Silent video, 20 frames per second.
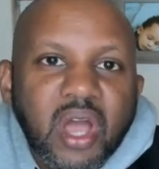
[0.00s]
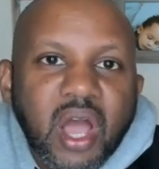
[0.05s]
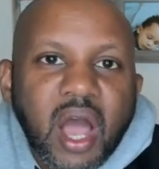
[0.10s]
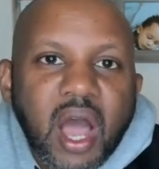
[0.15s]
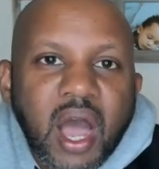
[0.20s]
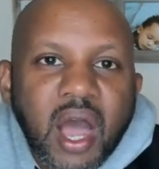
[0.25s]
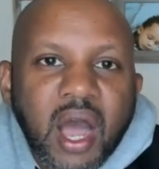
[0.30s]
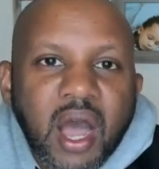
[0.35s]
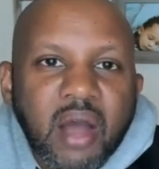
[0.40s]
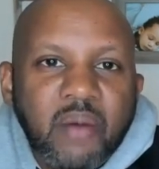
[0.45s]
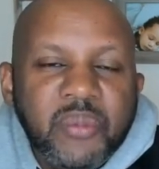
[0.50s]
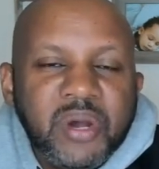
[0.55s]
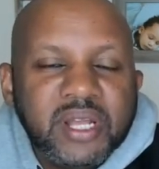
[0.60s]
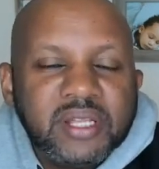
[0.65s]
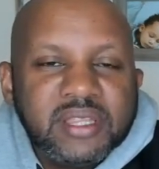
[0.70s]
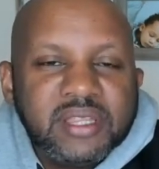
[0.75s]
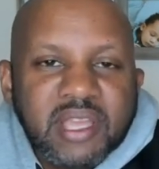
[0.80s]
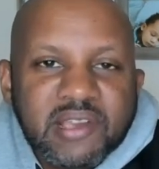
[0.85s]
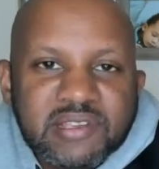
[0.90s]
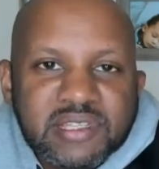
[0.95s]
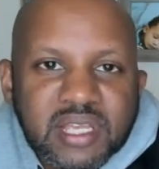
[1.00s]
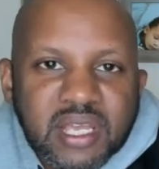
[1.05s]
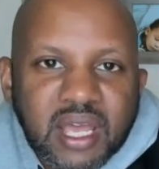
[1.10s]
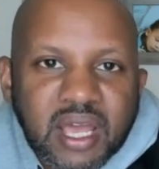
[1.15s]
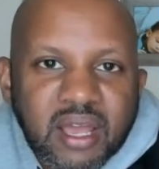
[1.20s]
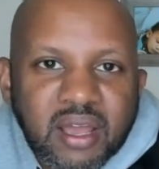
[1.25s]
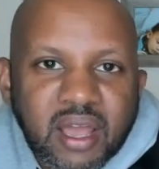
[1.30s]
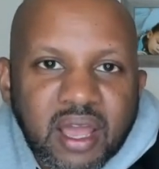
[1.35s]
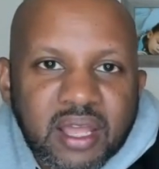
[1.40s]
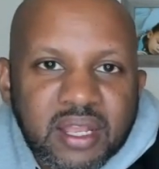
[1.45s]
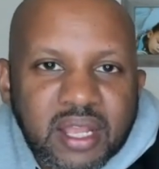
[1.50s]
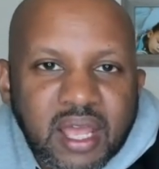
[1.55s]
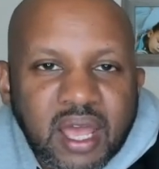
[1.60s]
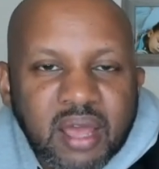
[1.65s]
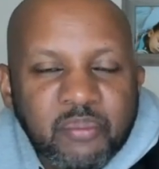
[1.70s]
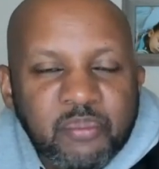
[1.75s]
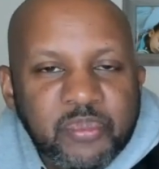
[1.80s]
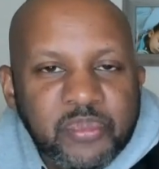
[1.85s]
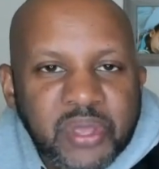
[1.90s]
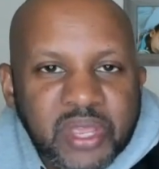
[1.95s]
But there's
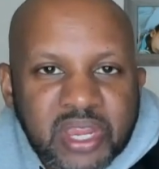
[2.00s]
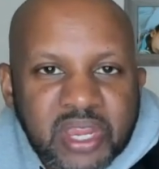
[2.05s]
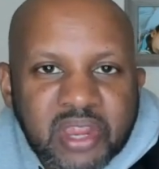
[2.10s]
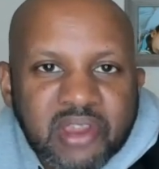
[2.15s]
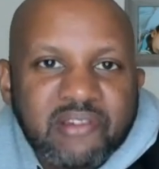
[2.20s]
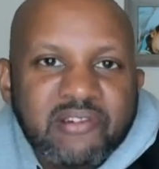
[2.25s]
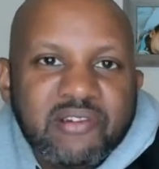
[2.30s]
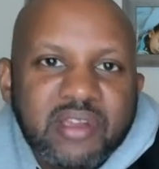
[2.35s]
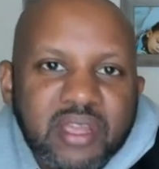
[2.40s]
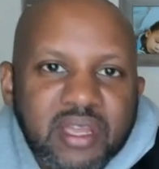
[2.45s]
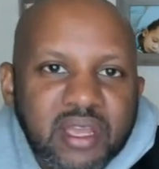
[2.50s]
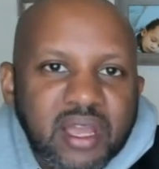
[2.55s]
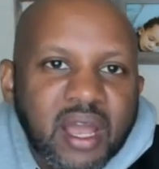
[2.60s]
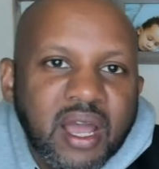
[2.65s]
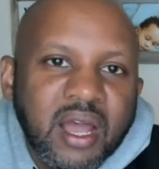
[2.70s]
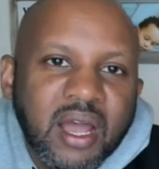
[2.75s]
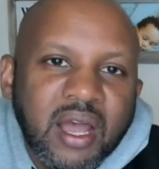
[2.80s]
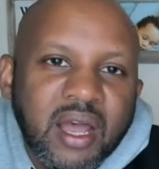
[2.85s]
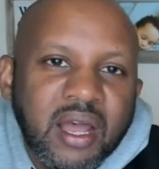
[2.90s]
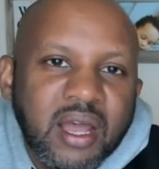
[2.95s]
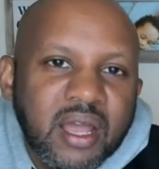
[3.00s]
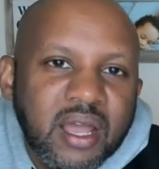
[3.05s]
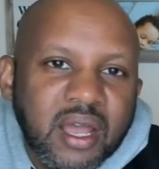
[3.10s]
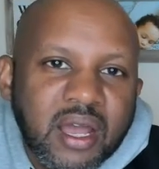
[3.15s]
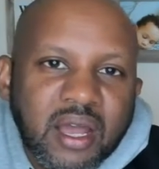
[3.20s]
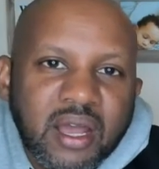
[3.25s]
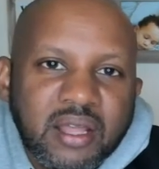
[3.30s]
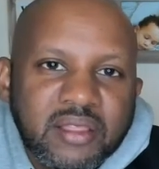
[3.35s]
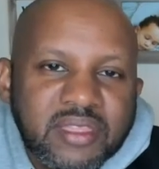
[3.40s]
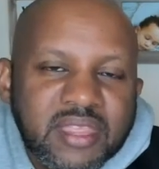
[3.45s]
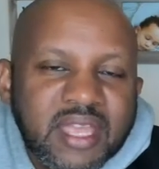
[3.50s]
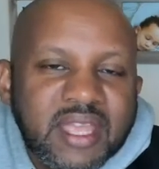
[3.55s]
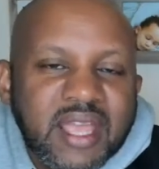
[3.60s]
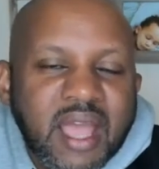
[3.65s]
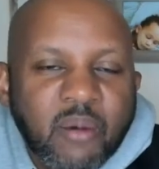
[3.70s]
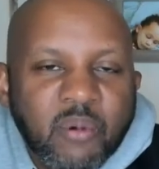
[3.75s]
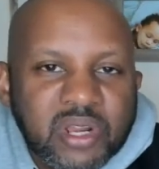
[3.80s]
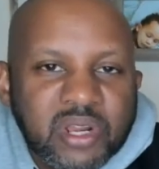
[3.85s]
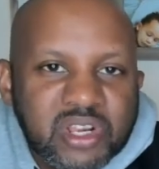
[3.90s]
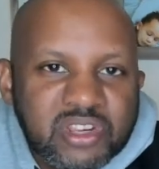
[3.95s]
a bigger thing I
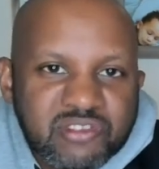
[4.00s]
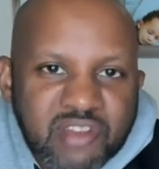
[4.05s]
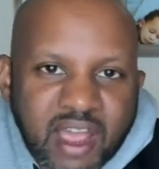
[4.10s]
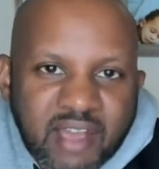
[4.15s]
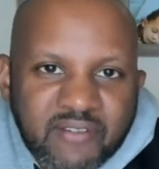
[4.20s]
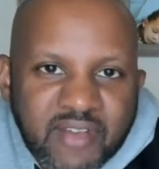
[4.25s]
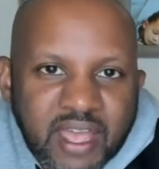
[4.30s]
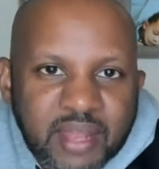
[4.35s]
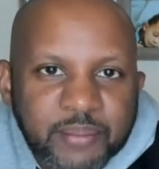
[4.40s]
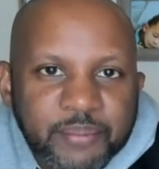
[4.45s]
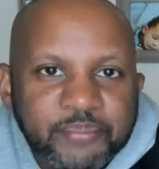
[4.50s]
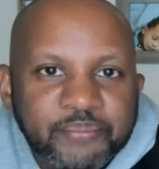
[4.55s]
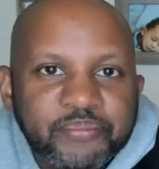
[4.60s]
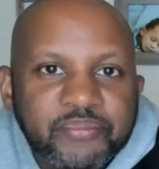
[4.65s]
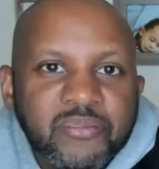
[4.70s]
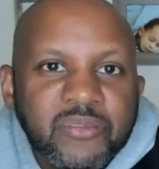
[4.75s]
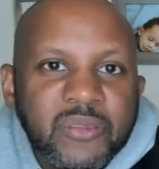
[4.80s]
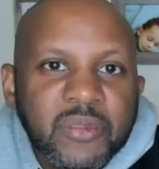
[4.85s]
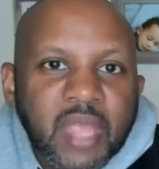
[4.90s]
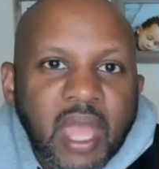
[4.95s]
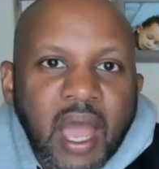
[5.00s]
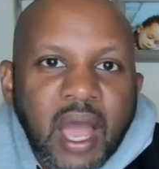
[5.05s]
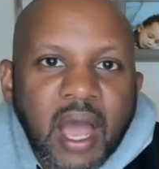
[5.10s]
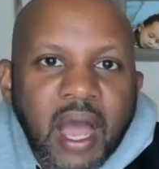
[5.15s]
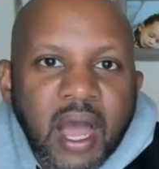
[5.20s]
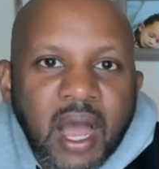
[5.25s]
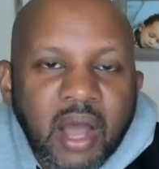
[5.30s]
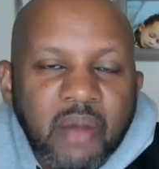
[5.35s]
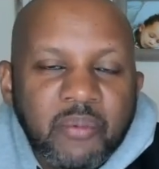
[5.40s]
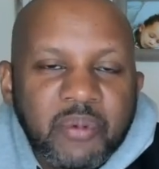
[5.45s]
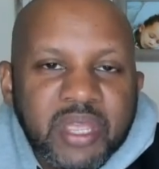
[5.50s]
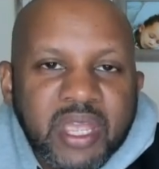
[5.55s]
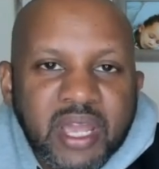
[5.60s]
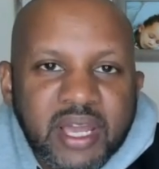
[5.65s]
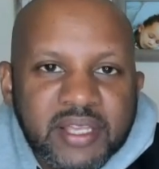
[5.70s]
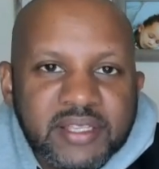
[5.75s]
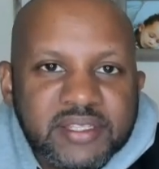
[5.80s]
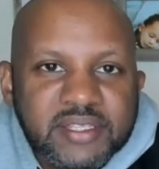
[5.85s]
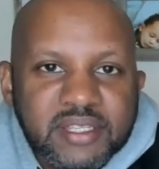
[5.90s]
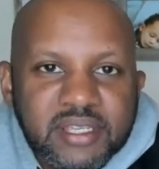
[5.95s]
want to drive at,
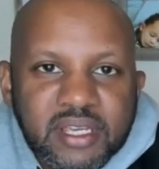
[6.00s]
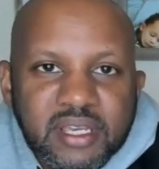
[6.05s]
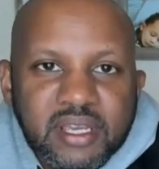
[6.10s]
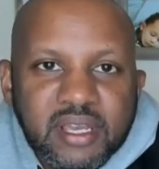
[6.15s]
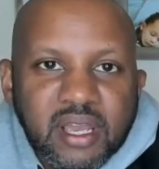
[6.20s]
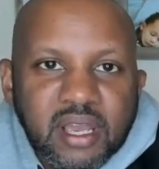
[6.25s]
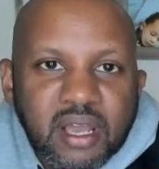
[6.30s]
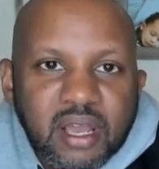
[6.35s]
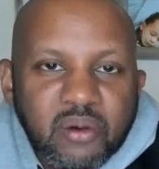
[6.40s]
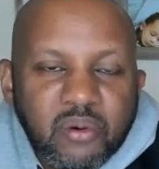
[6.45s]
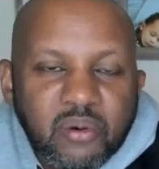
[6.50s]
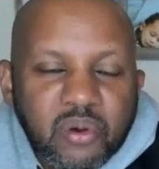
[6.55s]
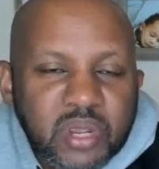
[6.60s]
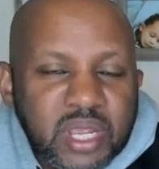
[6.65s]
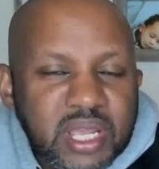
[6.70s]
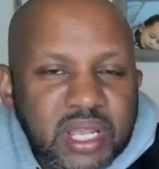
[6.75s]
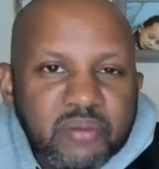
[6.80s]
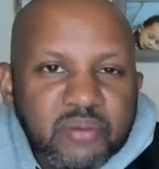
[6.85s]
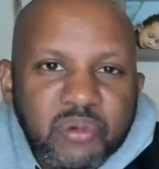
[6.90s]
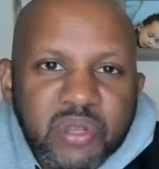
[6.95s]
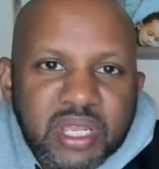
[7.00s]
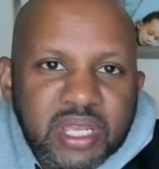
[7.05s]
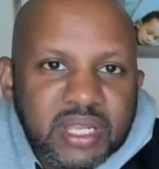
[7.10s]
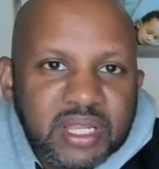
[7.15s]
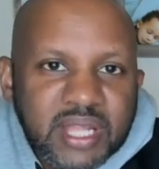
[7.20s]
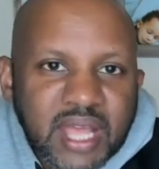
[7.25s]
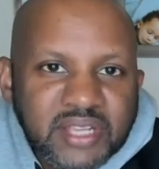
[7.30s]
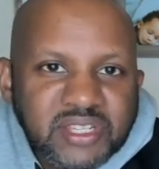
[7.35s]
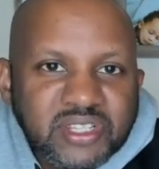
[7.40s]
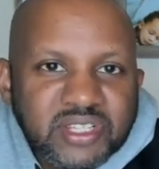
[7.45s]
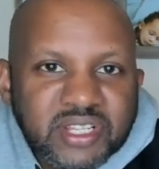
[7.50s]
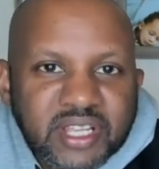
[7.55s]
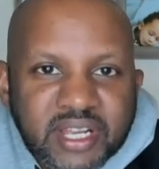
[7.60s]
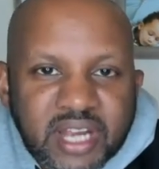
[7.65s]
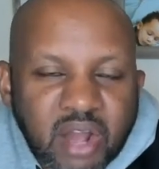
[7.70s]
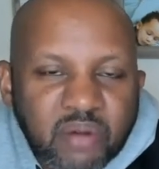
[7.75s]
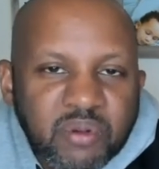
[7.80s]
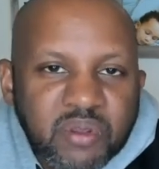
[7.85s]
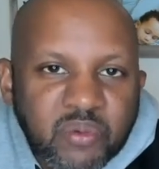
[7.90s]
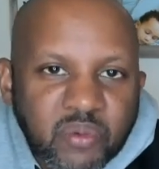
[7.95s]
because we could legislate
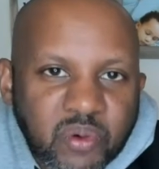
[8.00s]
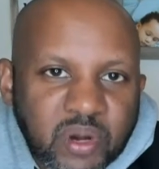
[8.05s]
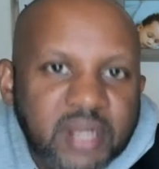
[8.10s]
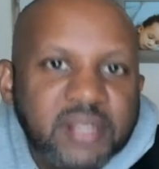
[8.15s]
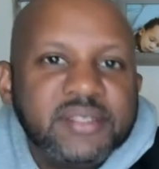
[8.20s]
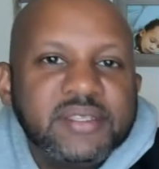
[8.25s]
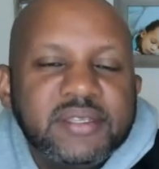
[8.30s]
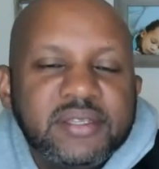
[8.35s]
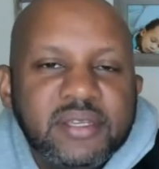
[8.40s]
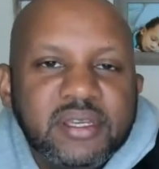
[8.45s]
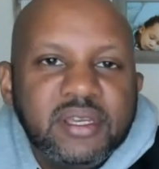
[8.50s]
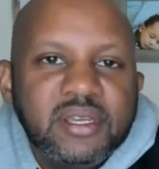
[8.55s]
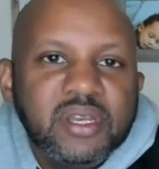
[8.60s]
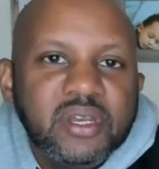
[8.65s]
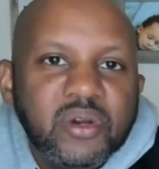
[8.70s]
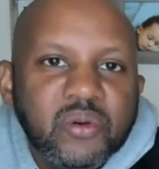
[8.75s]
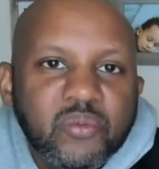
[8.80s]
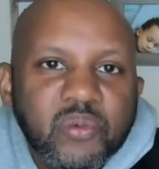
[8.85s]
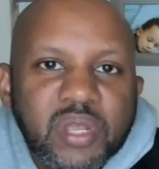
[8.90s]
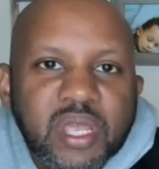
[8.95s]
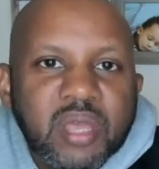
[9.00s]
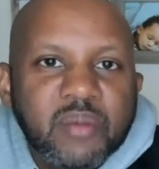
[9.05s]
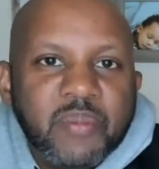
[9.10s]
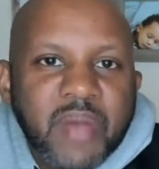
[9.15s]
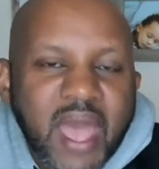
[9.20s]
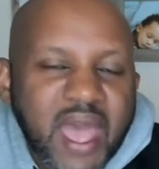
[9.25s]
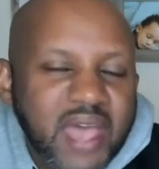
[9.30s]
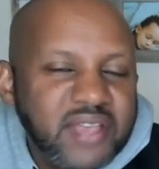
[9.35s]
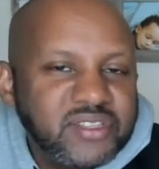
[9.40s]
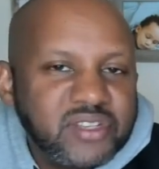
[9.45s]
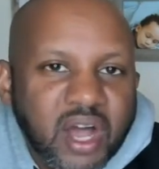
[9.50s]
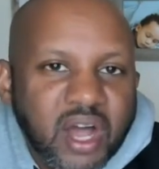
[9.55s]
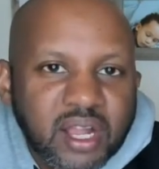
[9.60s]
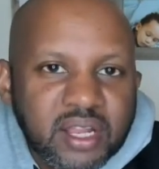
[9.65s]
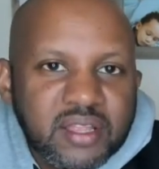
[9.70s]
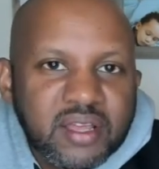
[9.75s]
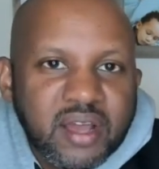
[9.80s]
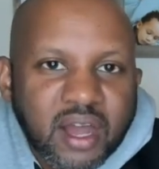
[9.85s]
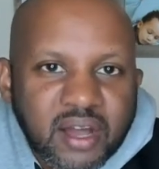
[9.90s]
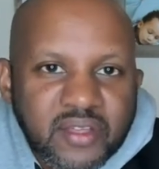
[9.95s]
all we want, we could pass
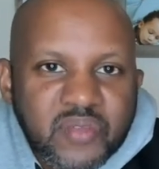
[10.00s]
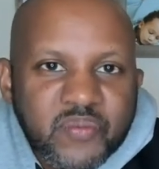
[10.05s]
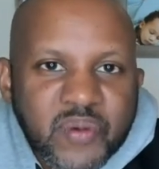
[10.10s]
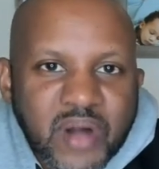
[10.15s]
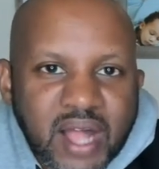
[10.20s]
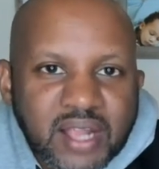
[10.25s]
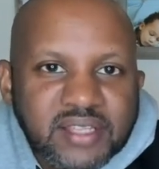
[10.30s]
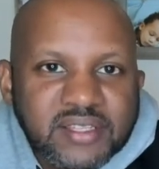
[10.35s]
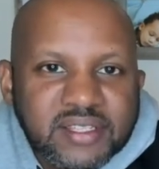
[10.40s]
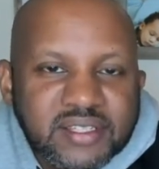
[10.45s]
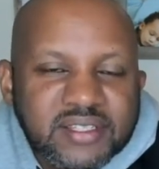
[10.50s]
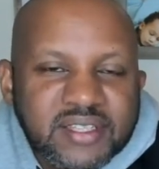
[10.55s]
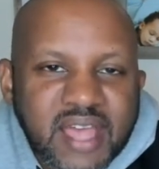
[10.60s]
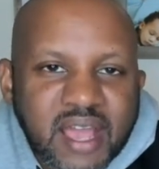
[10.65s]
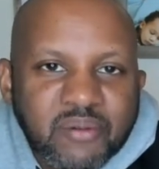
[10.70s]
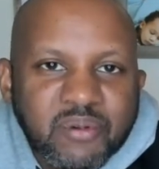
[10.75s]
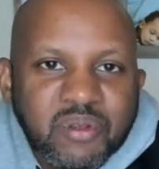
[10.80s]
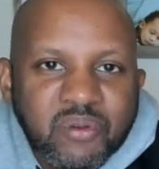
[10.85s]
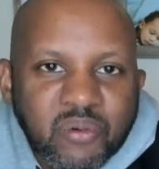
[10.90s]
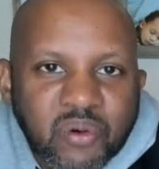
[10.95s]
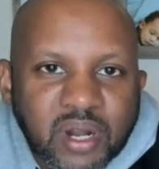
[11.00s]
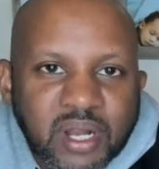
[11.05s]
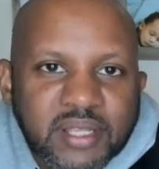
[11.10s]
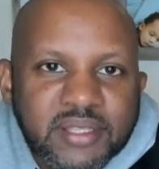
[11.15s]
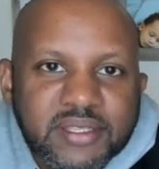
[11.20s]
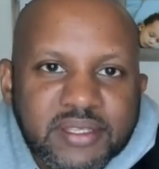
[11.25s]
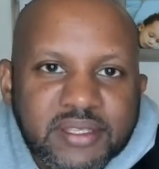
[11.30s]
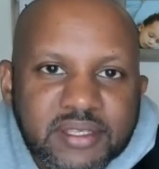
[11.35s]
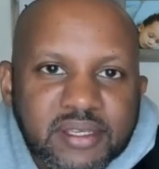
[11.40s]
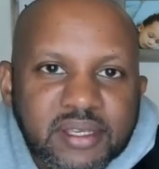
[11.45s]
all the policies that we want,